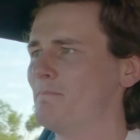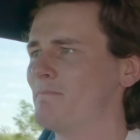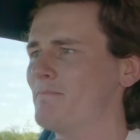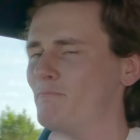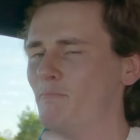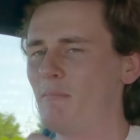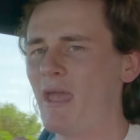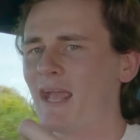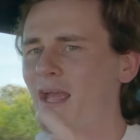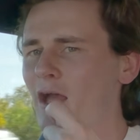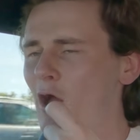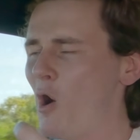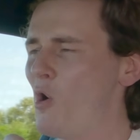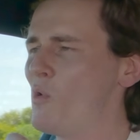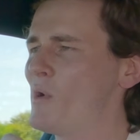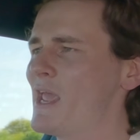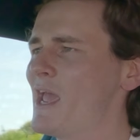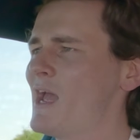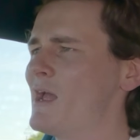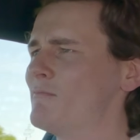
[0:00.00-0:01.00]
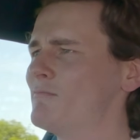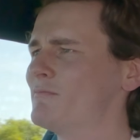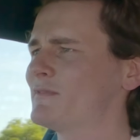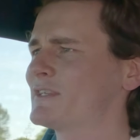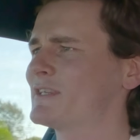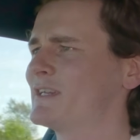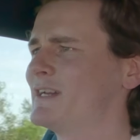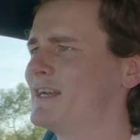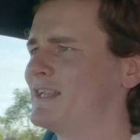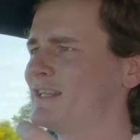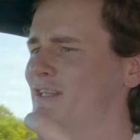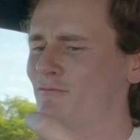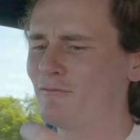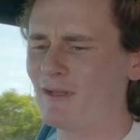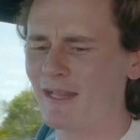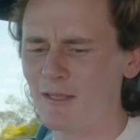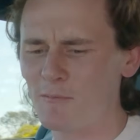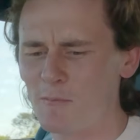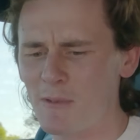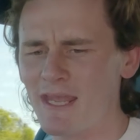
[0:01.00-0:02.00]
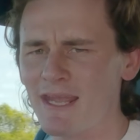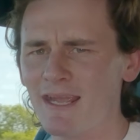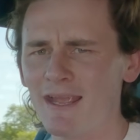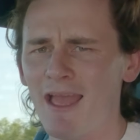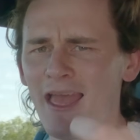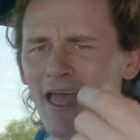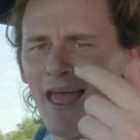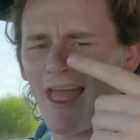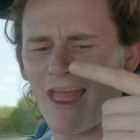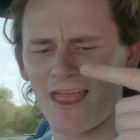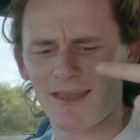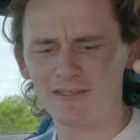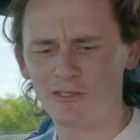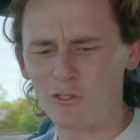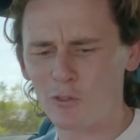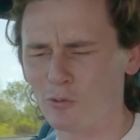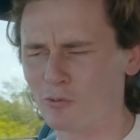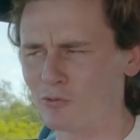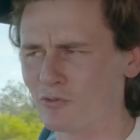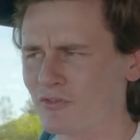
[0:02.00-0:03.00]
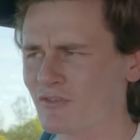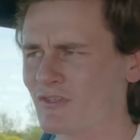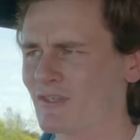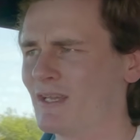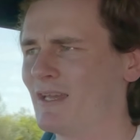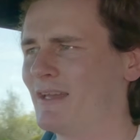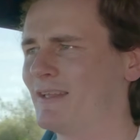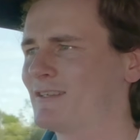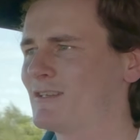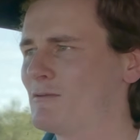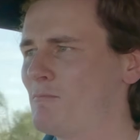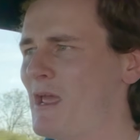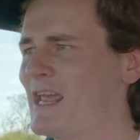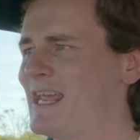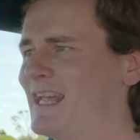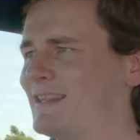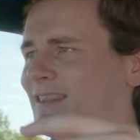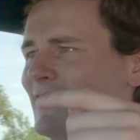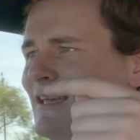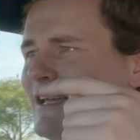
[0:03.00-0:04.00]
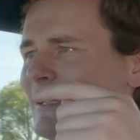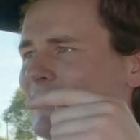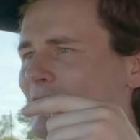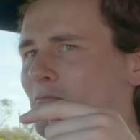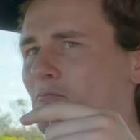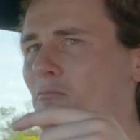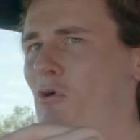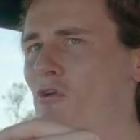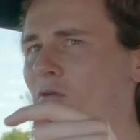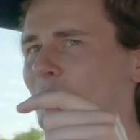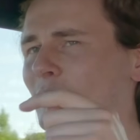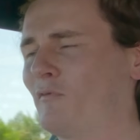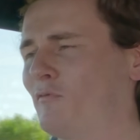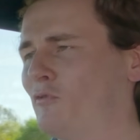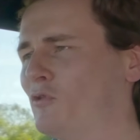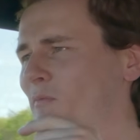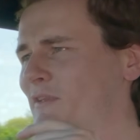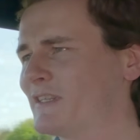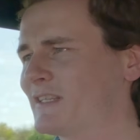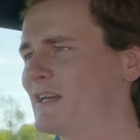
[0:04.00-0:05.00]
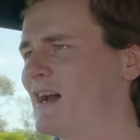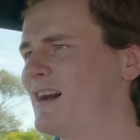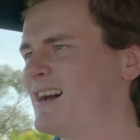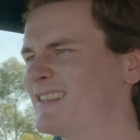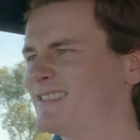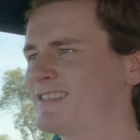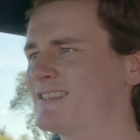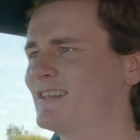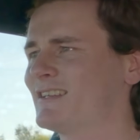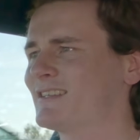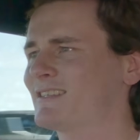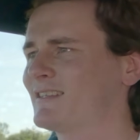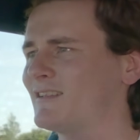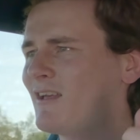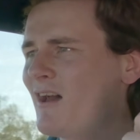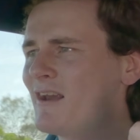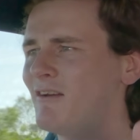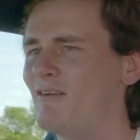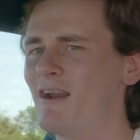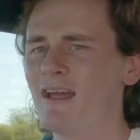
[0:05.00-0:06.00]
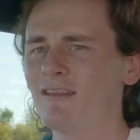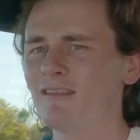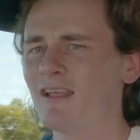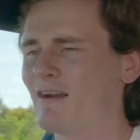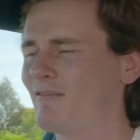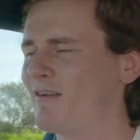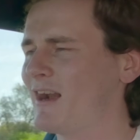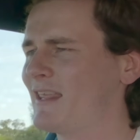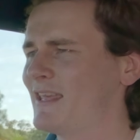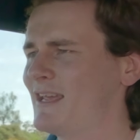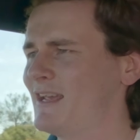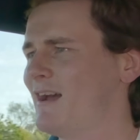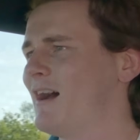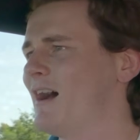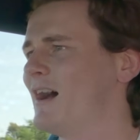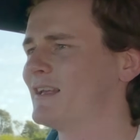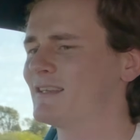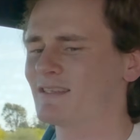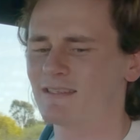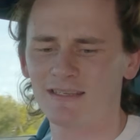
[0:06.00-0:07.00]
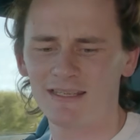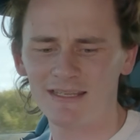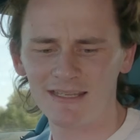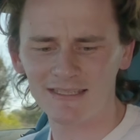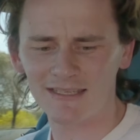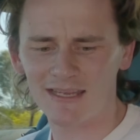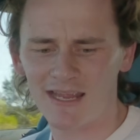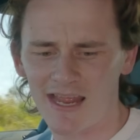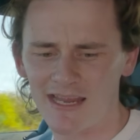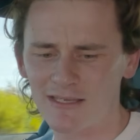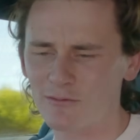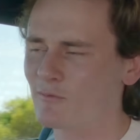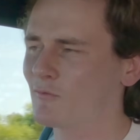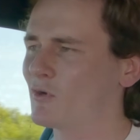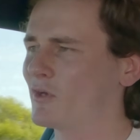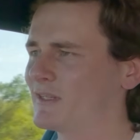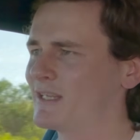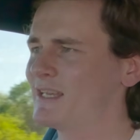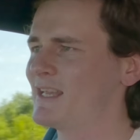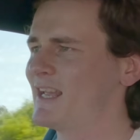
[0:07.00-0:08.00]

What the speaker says: mega OEMs developing tools to make their modern performance cars slide around like rally cars. In this case, we've got the